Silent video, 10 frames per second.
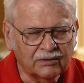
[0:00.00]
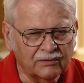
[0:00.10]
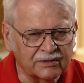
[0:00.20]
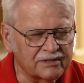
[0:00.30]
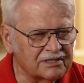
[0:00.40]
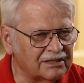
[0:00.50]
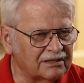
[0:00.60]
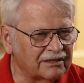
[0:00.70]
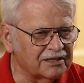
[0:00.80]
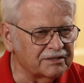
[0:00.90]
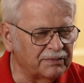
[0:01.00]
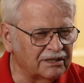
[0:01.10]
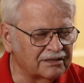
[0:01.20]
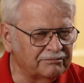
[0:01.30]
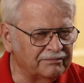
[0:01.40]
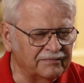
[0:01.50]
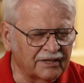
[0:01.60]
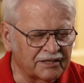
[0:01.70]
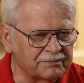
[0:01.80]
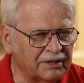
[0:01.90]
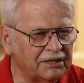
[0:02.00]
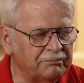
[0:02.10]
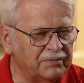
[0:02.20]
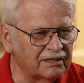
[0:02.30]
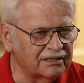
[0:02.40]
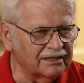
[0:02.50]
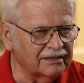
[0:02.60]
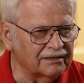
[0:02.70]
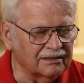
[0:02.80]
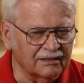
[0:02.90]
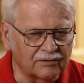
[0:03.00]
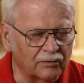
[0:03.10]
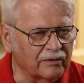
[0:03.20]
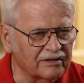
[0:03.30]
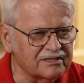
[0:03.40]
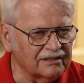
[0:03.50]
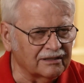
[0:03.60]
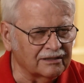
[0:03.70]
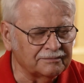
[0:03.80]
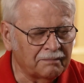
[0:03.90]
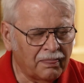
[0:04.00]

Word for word: which is a large built, large bay billeting uh, quarters there.